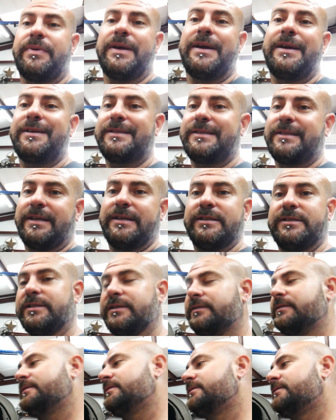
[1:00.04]
paying
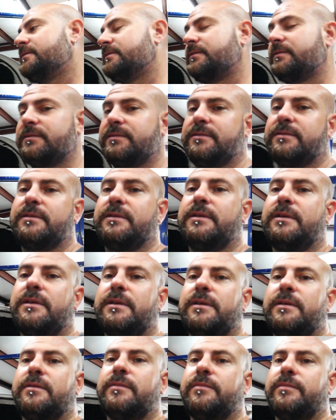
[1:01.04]
attention,
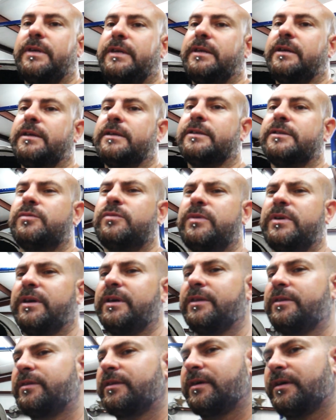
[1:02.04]
because
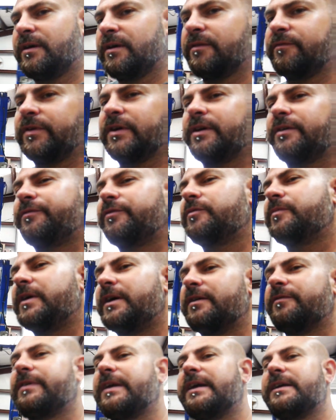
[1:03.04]
with very few
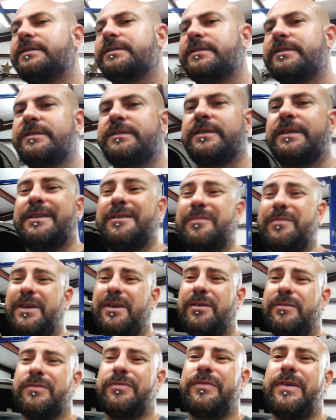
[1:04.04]
modifications this thing can be
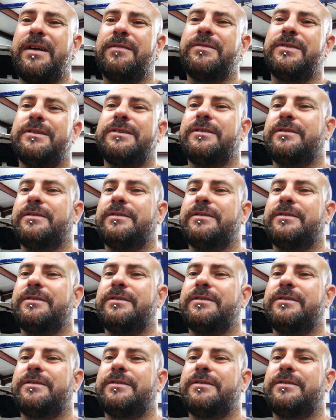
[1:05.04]
over 500